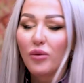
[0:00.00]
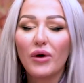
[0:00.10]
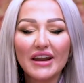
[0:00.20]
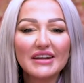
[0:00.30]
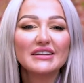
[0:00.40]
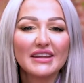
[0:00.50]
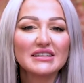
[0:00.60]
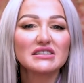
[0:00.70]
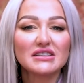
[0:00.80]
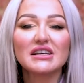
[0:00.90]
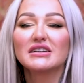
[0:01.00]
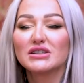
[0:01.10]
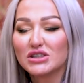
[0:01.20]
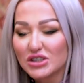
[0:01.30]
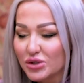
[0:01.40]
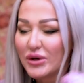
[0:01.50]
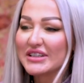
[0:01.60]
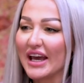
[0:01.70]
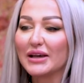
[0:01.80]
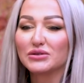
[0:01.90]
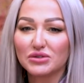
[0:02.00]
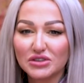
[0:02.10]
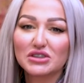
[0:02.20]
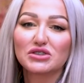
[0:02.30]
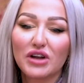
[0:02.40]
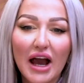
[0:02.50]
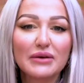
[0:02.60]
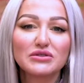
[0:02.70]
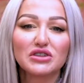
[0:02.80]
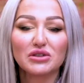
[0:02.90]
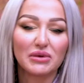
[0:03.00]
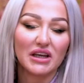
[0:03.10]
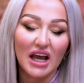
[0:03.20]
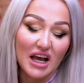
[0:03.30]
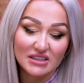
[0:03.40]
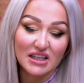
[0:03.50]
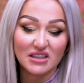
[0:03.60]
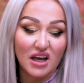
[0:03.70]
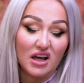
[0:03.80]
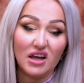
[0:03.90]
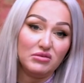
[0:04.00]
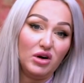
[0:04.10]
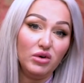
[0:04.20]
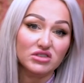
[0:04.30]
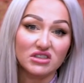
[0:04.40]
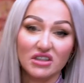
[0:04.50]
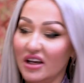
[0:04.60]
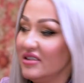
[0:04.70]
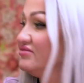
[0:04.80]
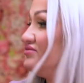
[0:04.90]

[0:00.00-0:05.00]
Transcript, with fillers: When this Squid Games was described to me, I said, I am not watching that.